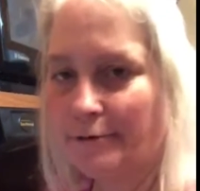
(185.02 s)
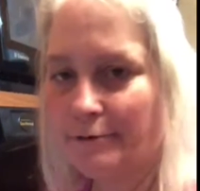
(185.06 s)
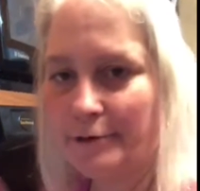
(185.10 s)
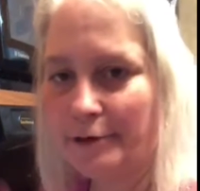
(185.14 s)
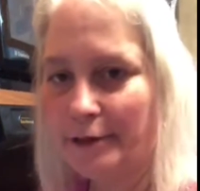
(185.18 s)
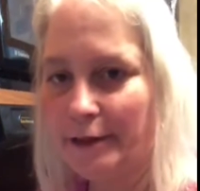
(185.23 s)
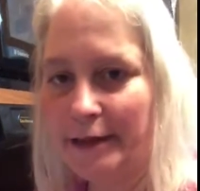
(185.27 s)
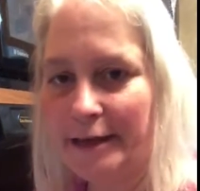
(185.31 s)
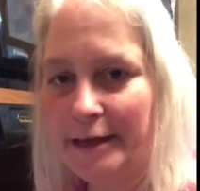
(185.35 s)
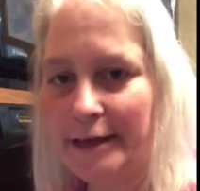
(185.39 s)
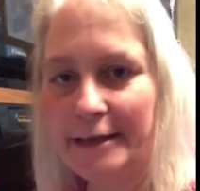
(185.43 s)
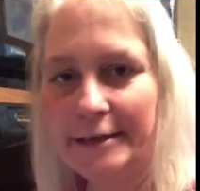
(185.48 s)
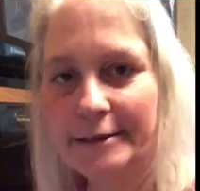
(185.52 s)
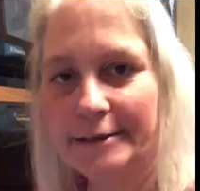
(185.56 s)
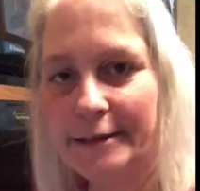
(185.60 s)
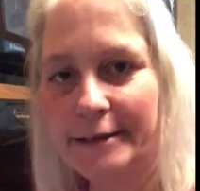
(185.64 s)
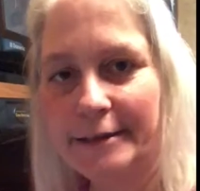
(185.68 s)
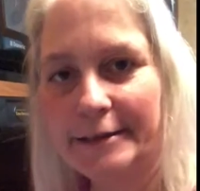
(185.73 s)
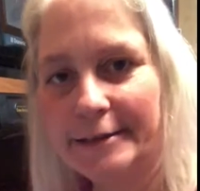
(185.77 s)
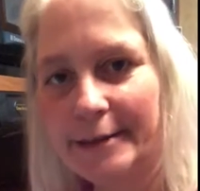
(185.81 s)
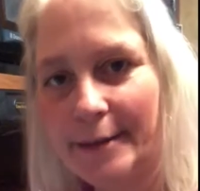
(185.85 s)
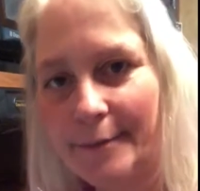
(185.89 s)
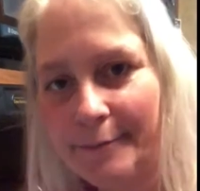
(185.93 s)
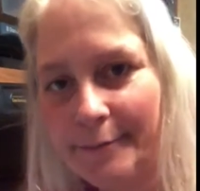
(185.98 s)
really easy,
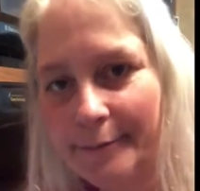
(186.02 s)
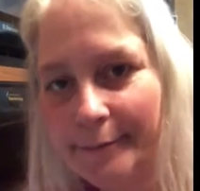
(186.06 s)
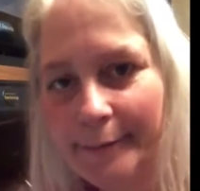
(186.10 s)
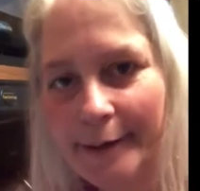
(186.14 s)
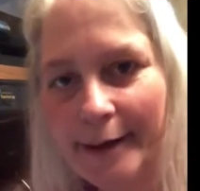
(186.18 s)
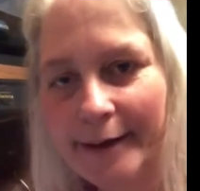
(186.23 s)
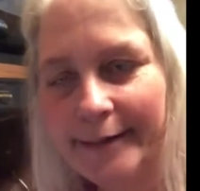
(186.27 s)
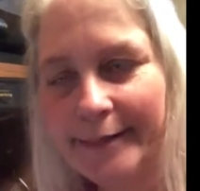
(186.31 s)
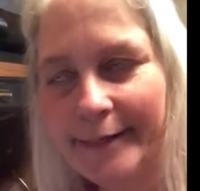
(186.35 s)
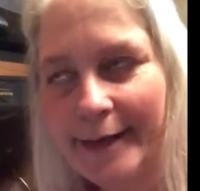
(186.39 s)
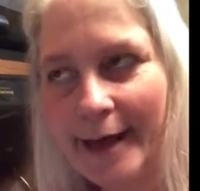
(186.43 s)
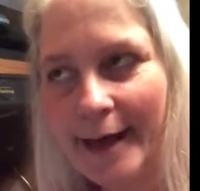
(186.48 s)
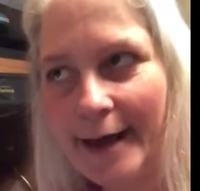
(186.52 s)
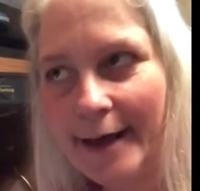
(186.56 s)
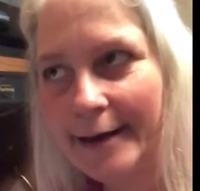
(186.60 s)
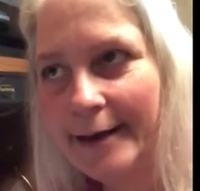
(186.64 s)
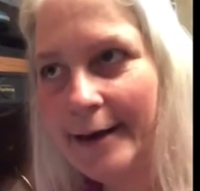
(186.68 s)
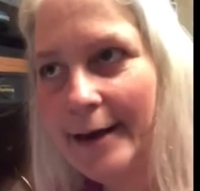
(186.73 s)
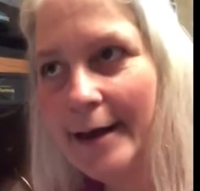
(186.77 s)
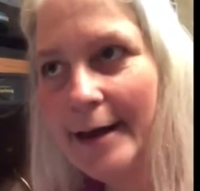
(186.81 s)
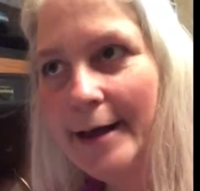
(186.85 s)
something like that.